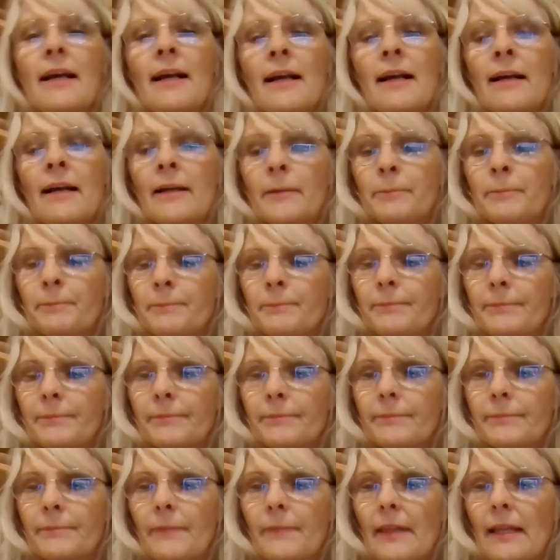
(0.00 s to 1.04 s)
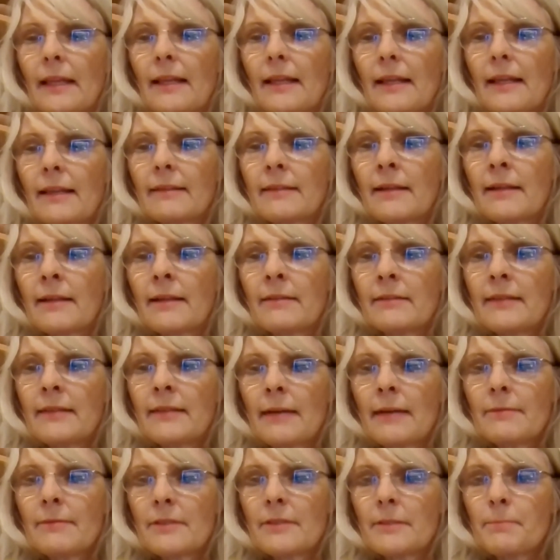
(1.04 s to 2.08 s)
so
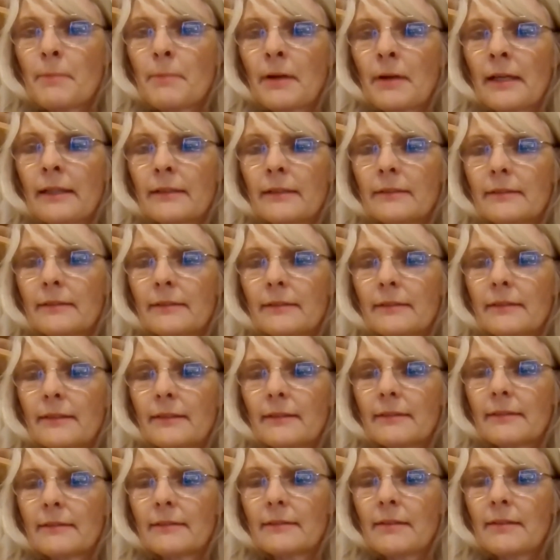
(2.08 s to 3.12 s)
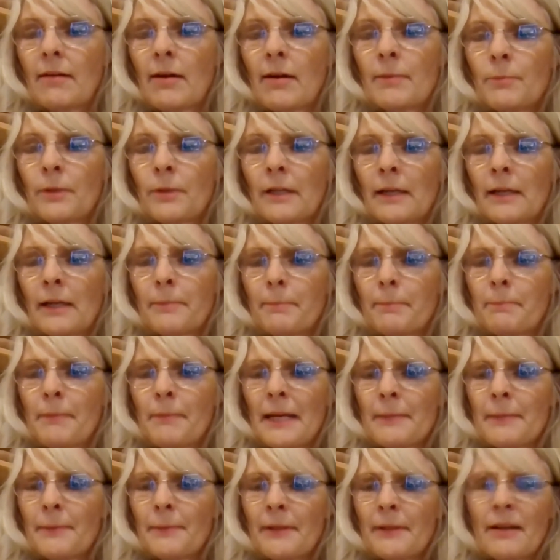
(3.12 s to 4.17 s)
that was my time when I
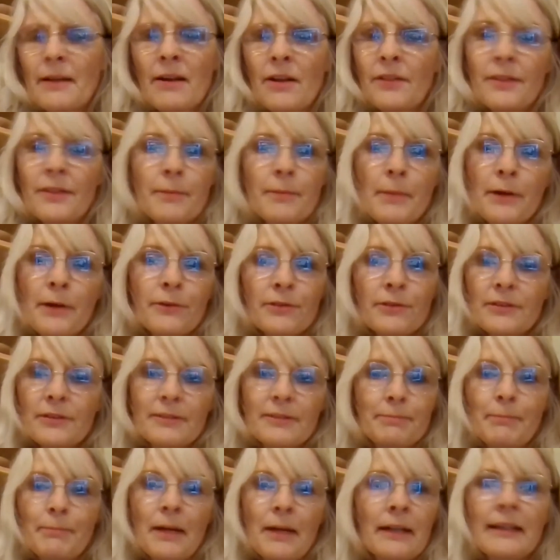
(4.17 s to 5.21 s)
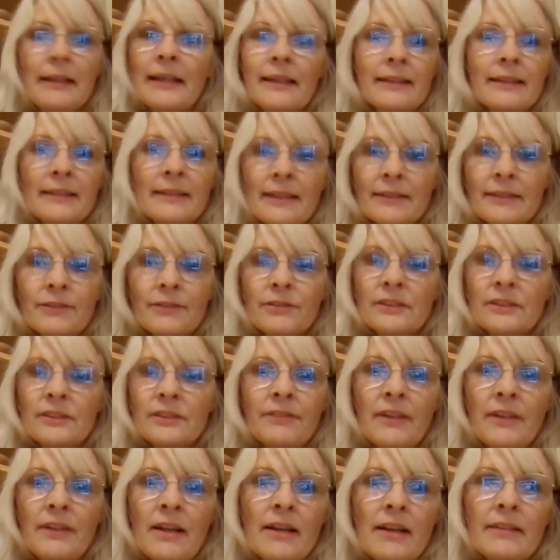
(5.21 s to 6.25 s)
maybe earned the most money, and I sort
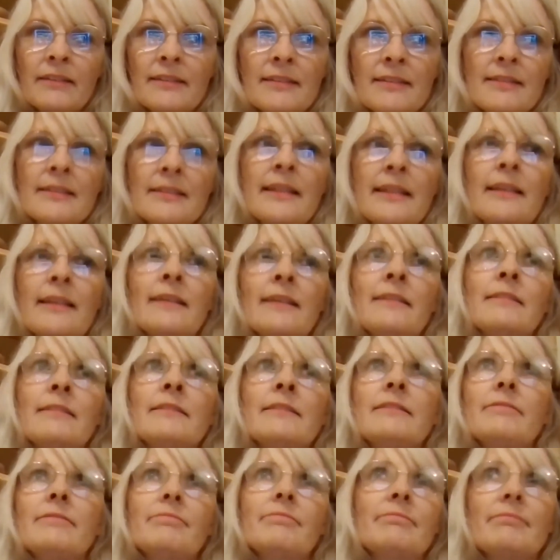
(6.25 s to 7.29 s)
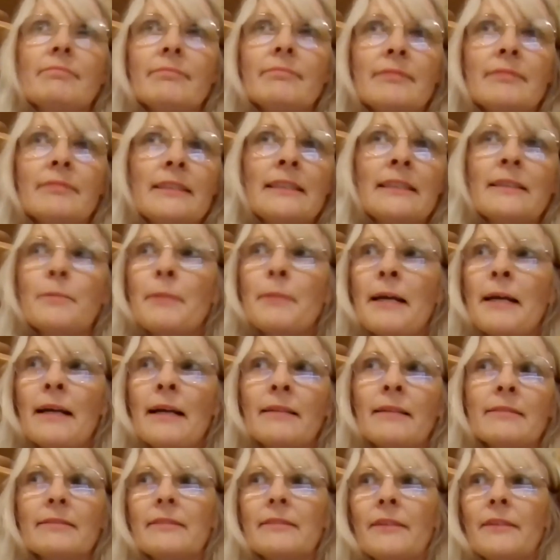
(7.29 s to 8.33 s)
of learned the skill in
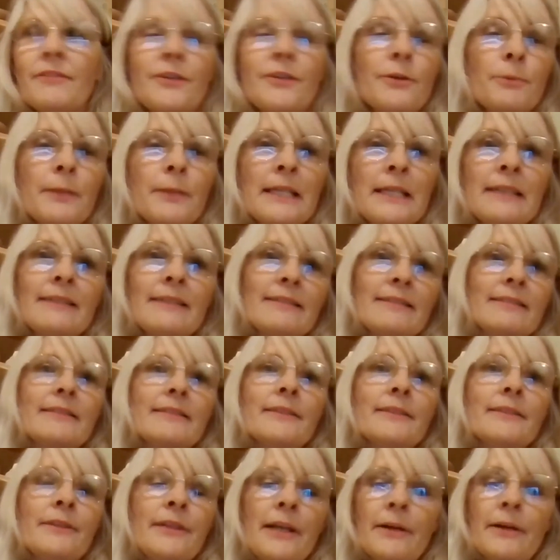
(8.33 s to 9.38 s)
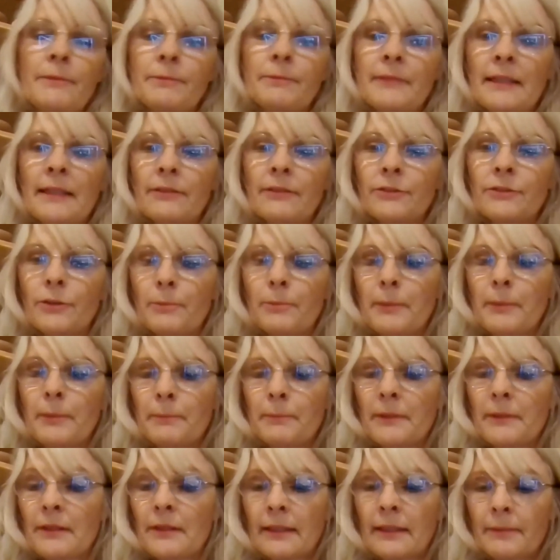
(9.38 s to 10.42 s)
about a few weeks, desktop
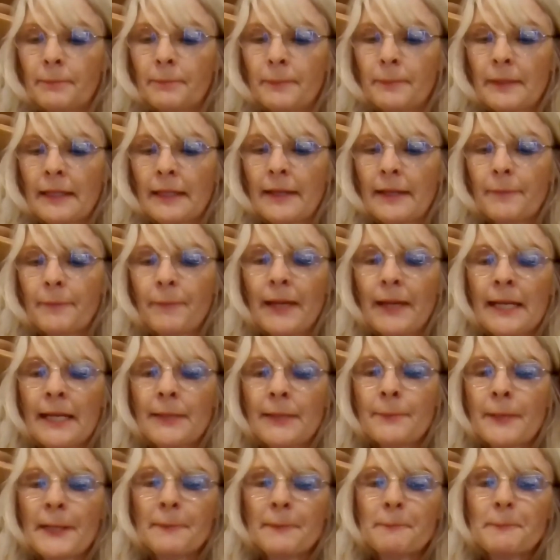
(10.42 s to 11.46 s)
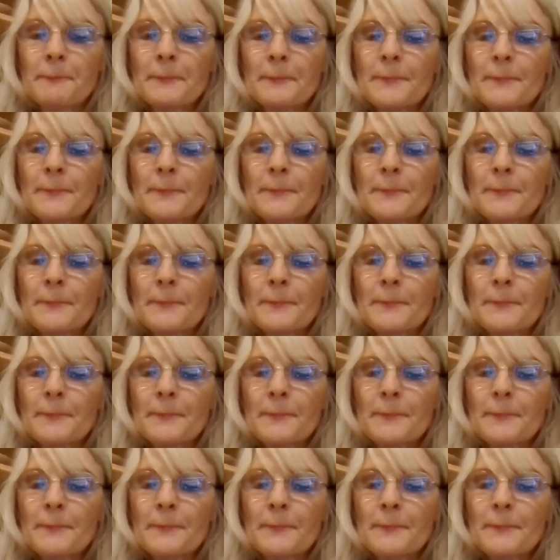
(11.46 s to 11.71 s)
publishing. So anyway,